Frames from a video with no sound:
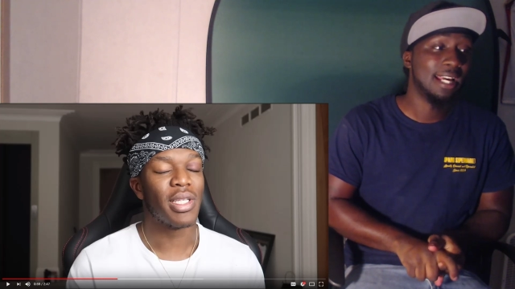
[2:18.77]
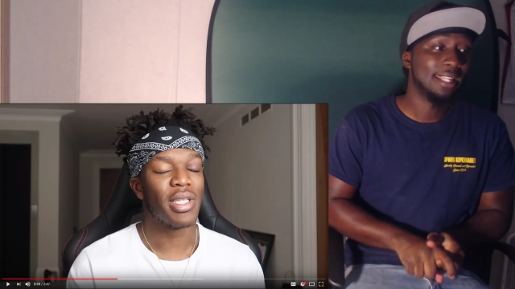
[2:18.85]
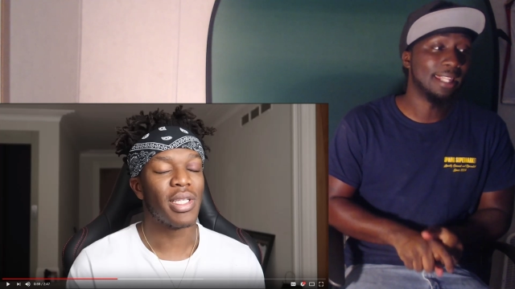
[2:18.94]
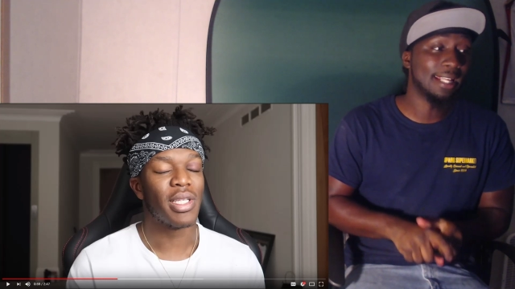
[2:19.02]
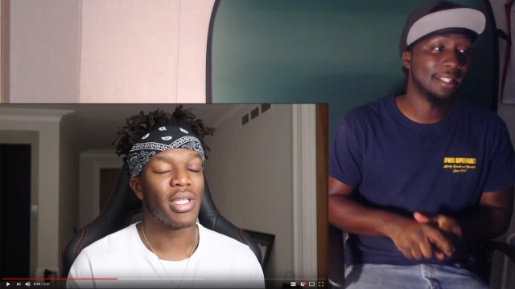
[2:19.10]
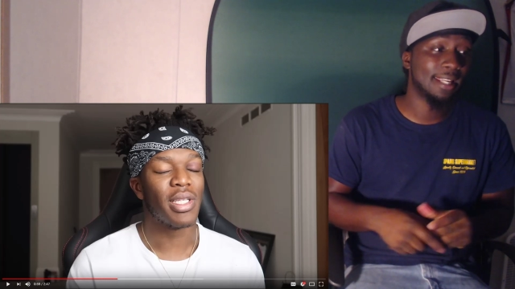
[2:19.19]

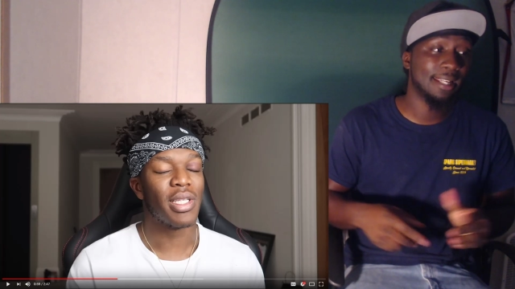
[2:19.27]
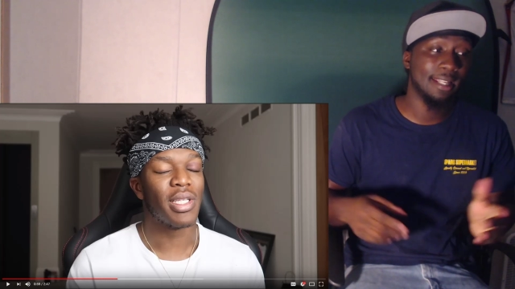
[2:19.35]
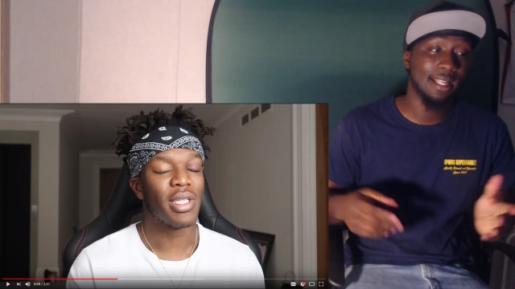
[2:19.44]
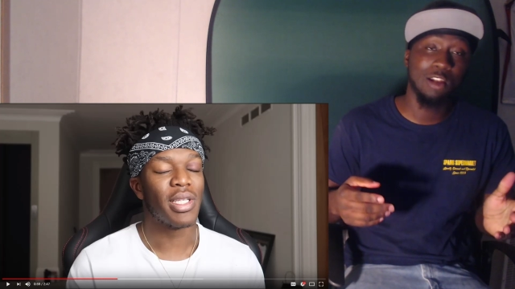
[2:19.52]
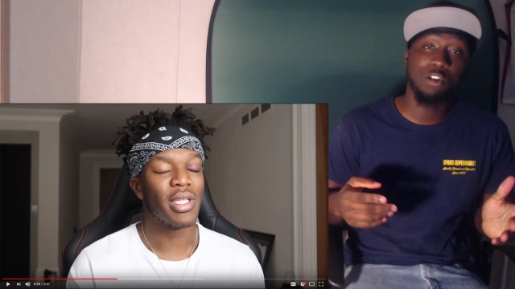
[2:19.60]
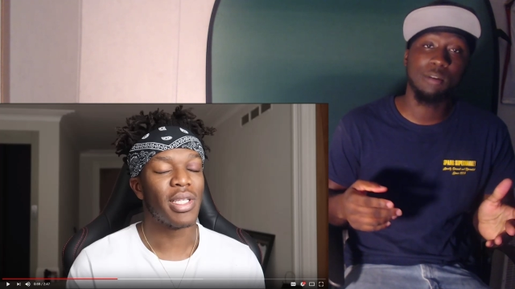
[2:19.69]
Speaker 1: they said that
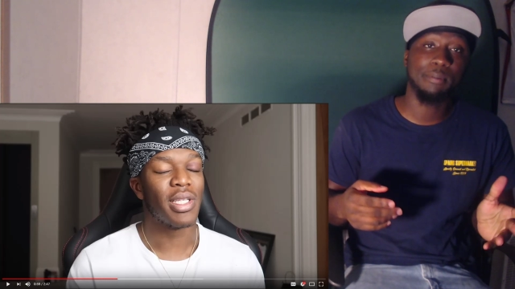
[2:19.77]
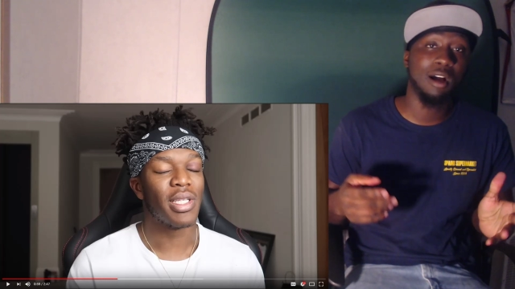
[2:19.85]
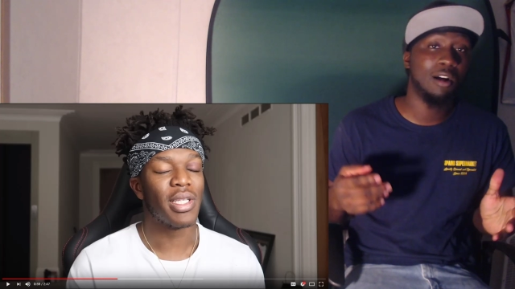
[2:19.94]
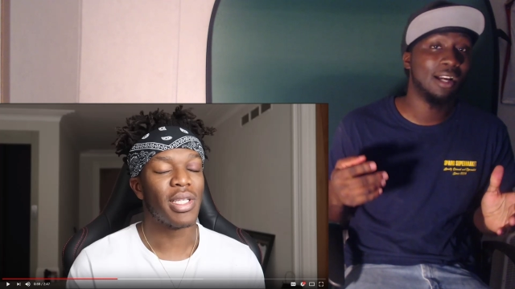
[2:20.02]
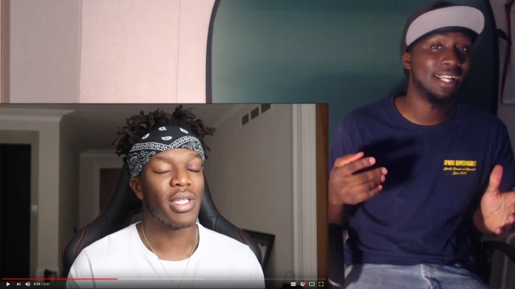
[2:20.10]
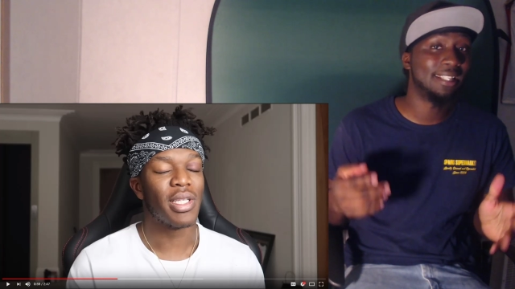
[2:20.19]
Logan Paul
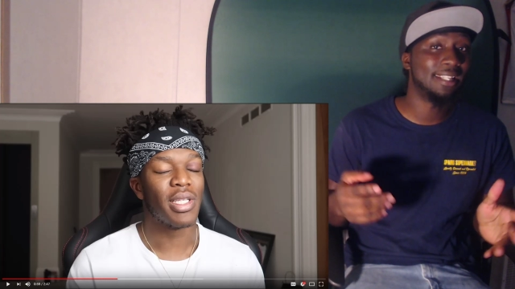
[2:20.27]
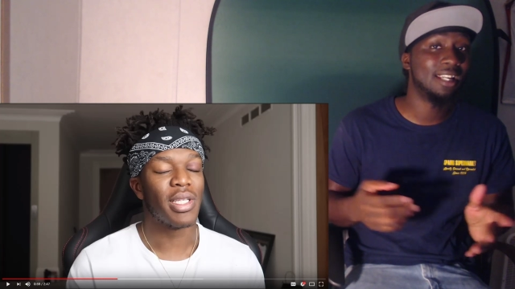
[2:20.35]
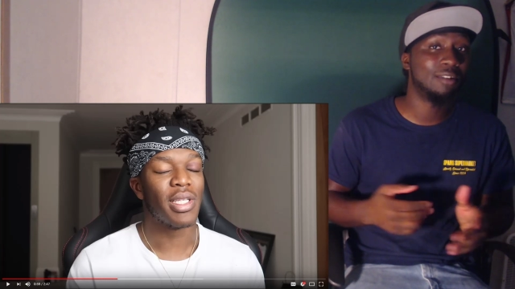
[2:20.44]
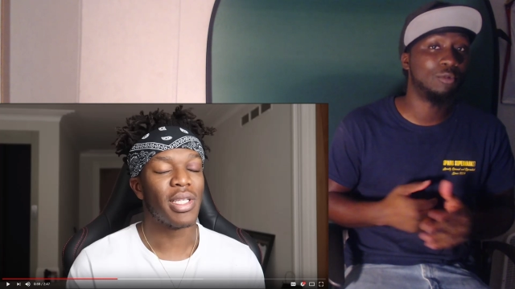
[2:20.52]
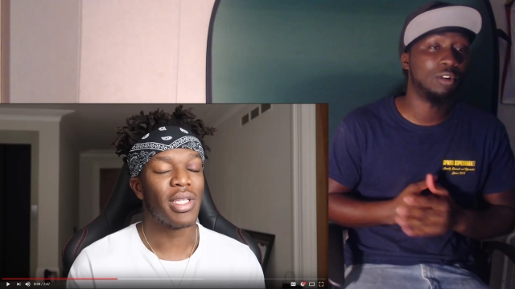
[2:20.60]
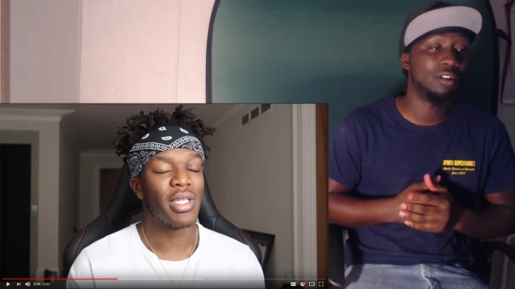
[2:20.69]
had
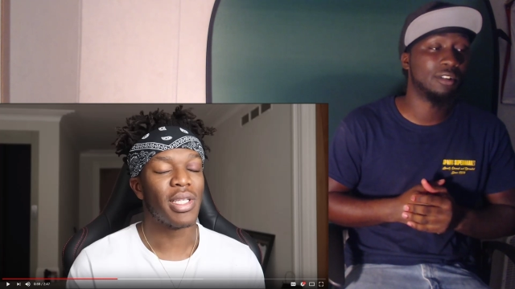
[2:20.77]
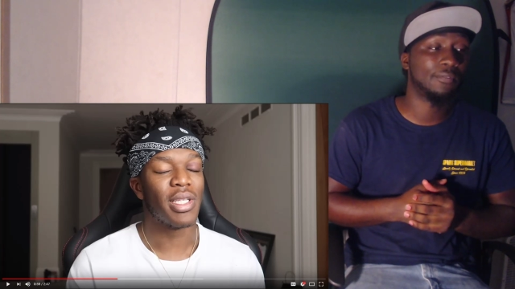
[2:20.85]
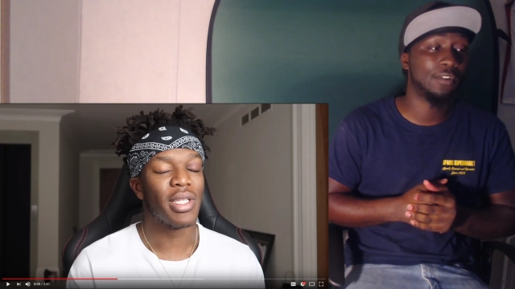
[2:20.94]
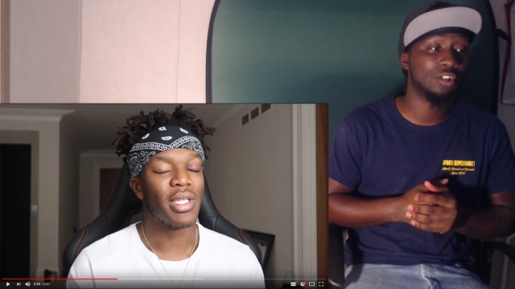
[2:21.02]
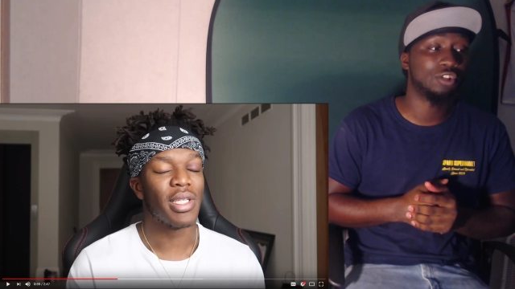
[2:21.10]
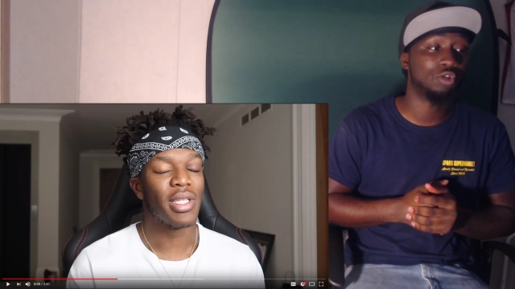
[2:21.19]
did won the
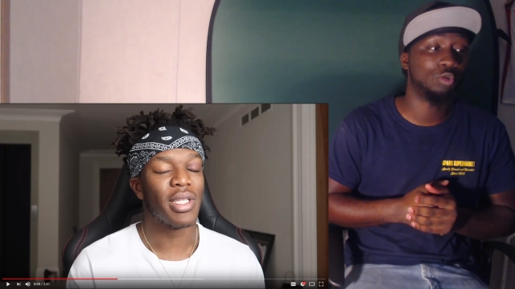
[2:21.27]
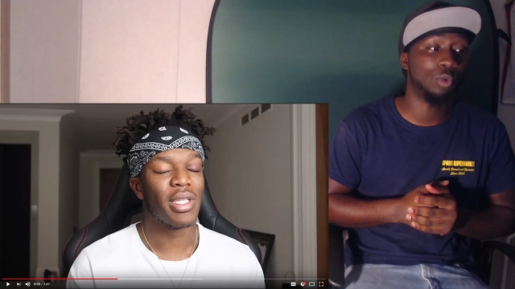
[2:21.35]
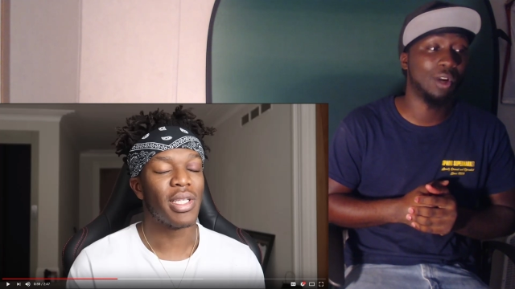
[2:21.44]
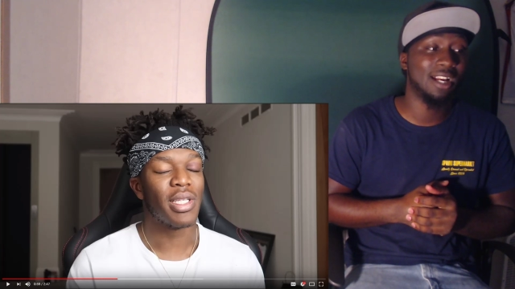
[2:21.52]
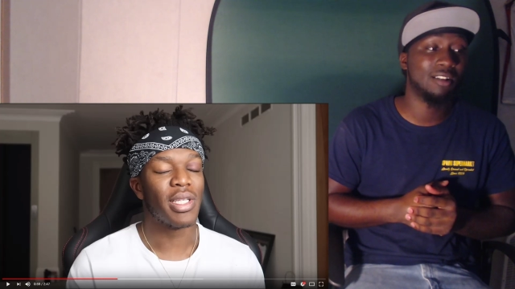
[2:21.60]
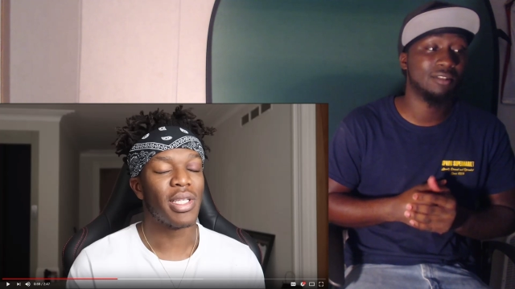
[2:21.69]
first two
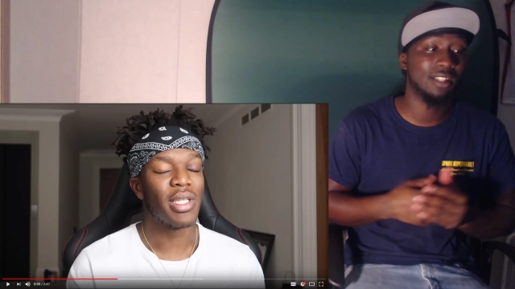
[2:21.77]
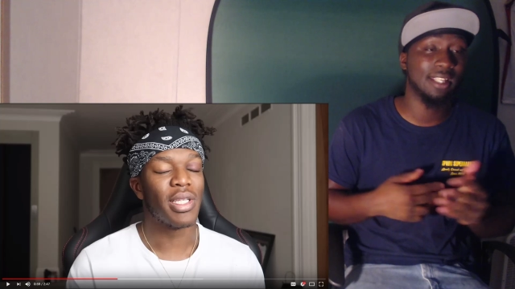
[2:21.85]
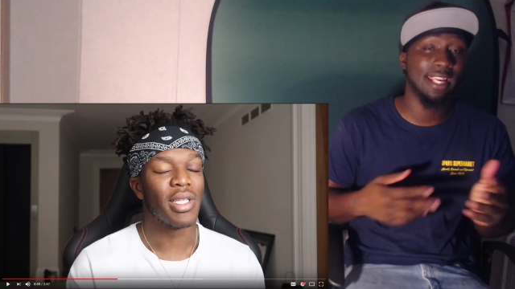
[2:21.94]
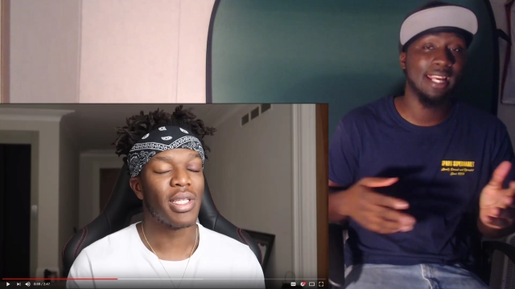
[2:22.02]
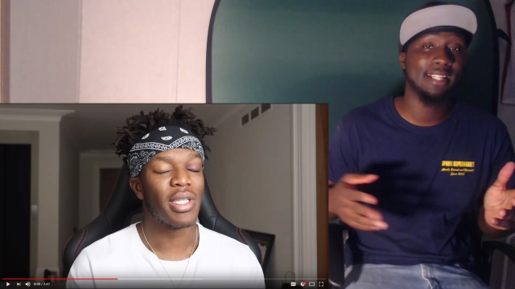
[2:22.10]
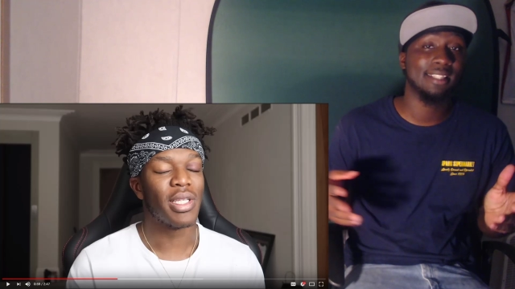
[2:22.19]
rounds and
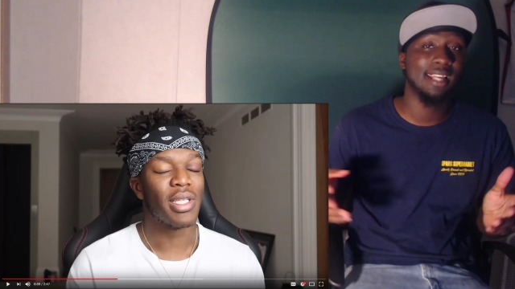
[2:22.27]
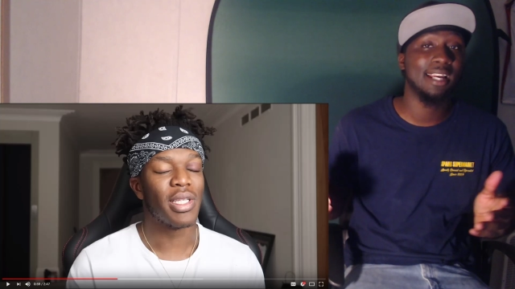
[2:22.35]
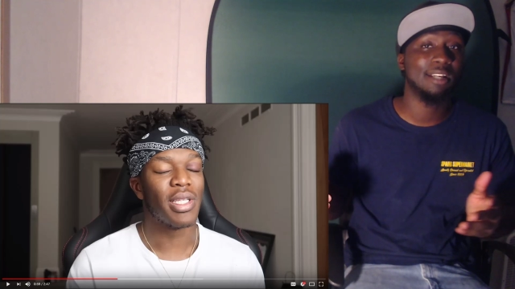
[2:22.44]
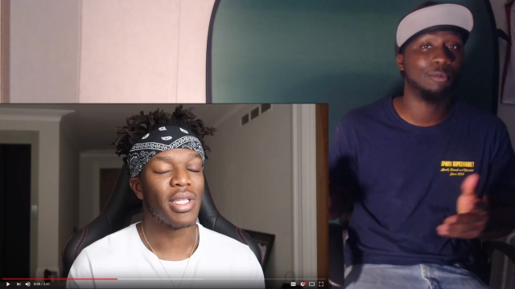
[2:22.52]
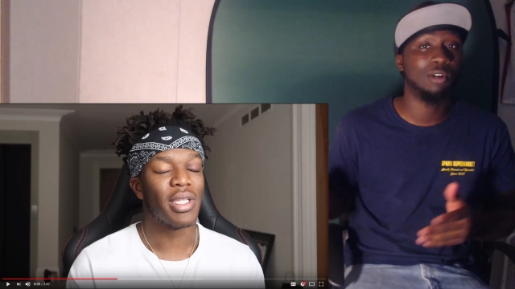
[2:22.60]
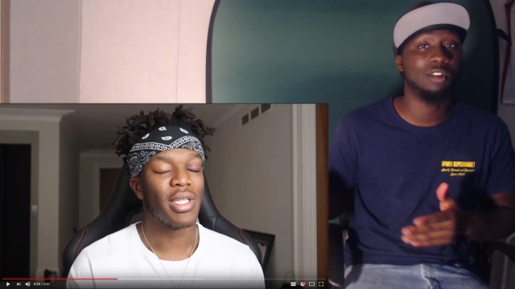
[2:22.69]
KSI
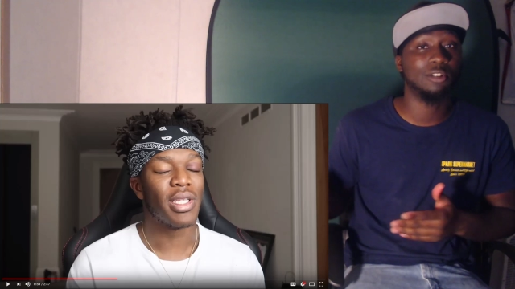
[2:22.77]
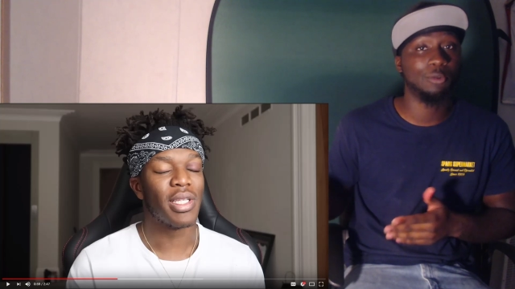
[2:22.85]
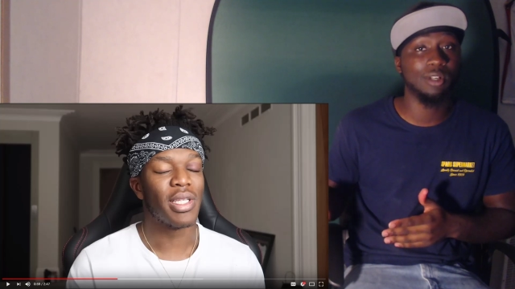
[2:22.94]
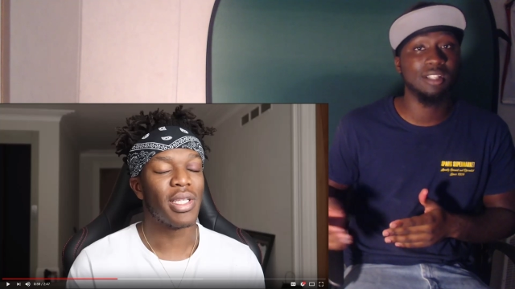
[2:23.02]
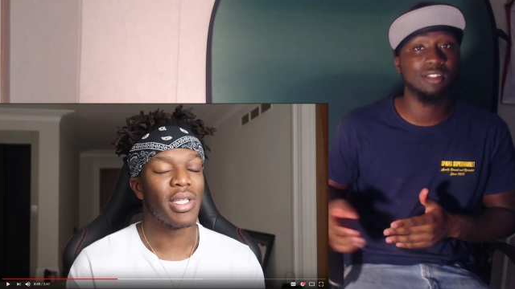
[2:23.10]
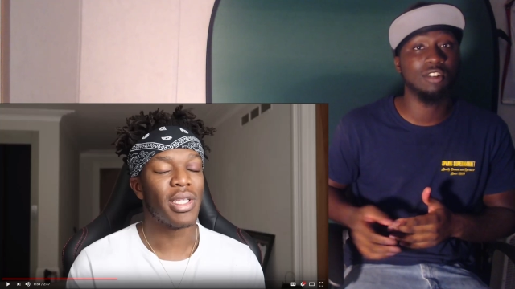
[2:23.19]
had won the
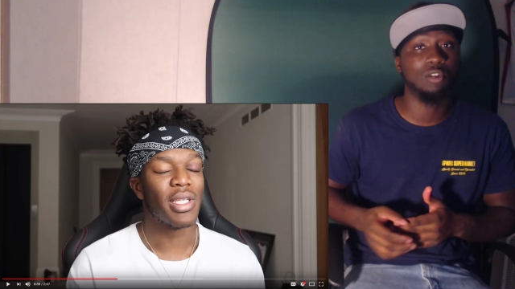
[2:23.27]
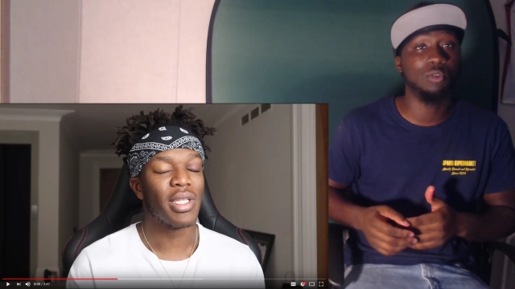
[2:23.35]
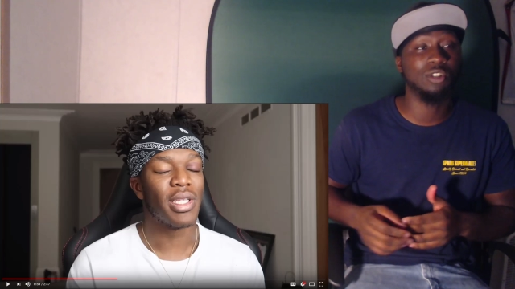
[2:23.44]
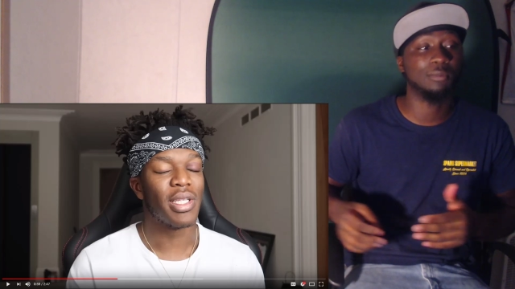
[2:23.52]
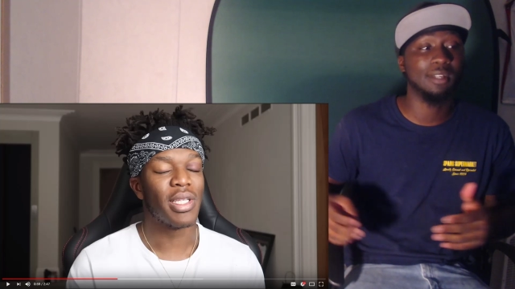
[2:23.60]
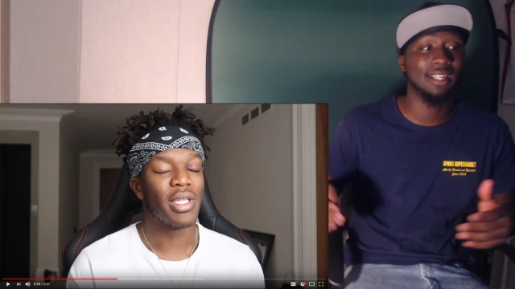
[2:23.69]
rest of them,
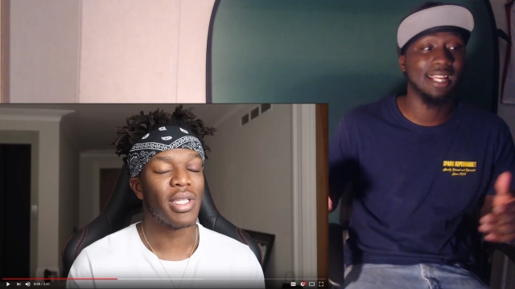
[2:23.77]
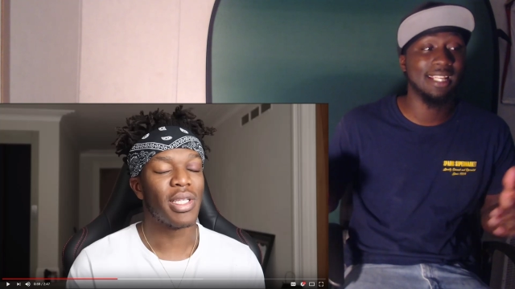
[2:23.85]
which means they